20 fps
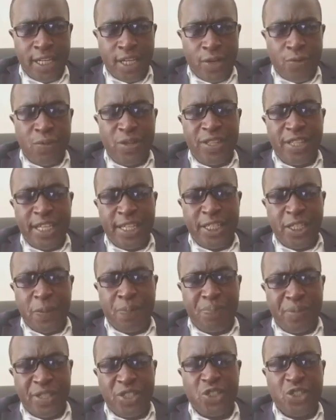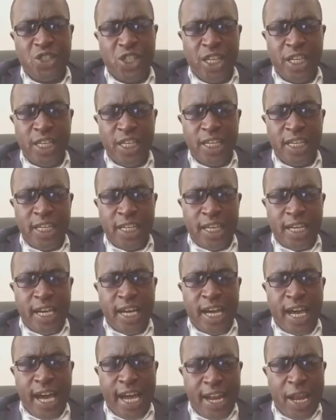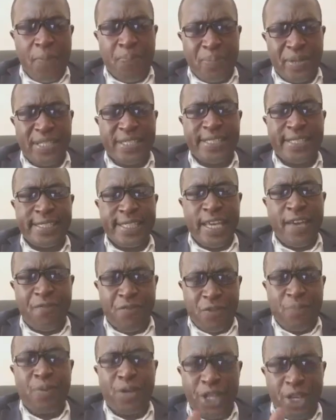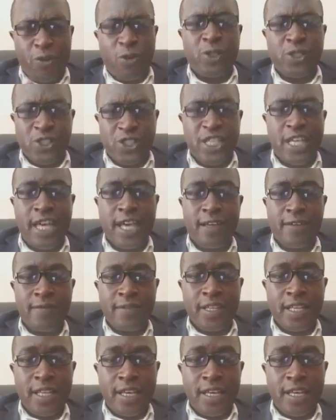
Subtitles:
with the DPC, RPC, everybody was there.